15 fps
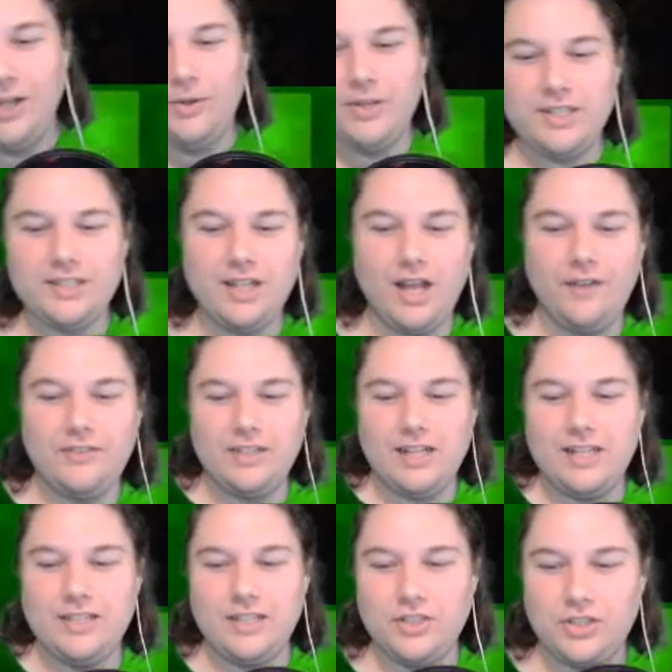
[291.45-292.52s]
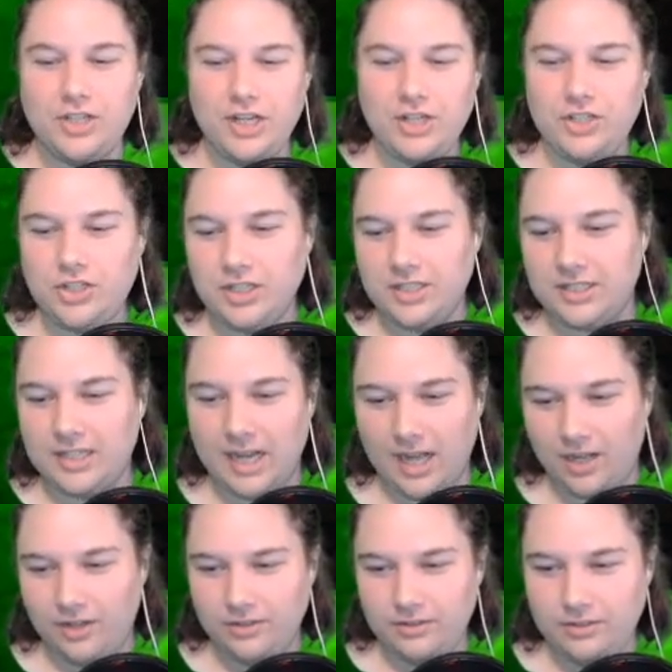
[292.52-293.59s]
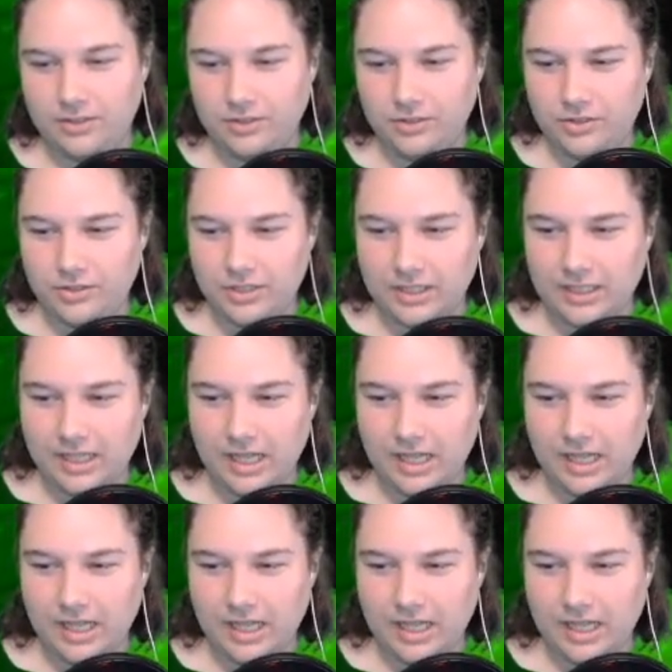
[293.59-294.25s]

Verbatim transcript: But as often as he chased you down, you should have